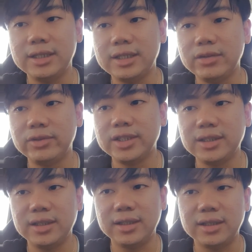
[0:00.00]

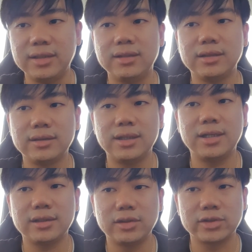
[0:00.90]
Even in
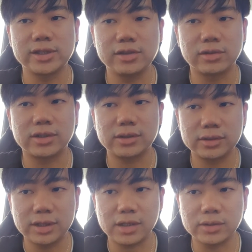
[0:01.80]
Lex Loci
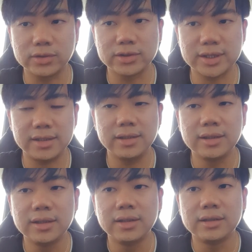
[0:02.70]
Contractus that
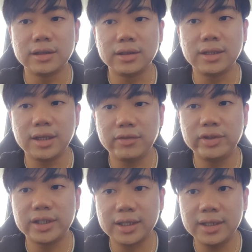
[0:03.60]
the
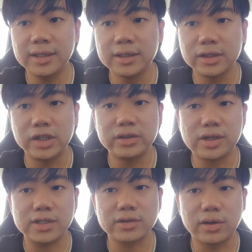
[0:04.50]
delivery
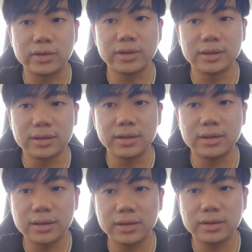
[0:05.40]
address on
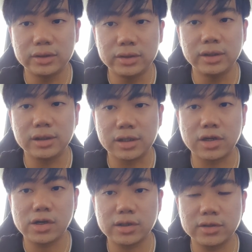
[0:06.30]
the
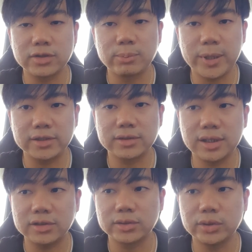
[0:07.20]
declaration page
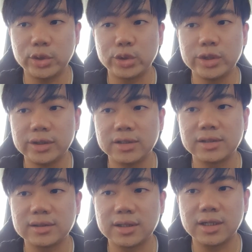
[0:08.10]
does not
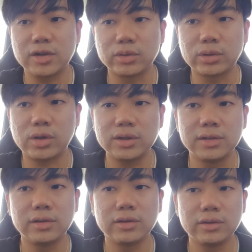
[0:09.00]
necessarily control
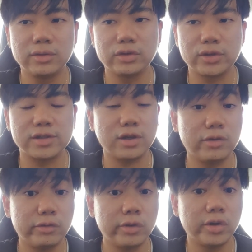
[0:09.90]
the choice
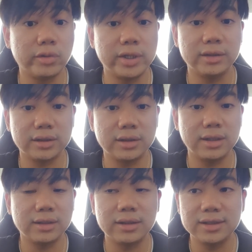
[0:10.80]
of law and
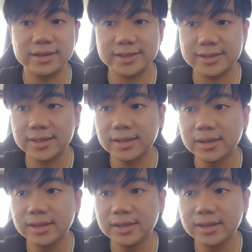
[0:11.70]
analysis.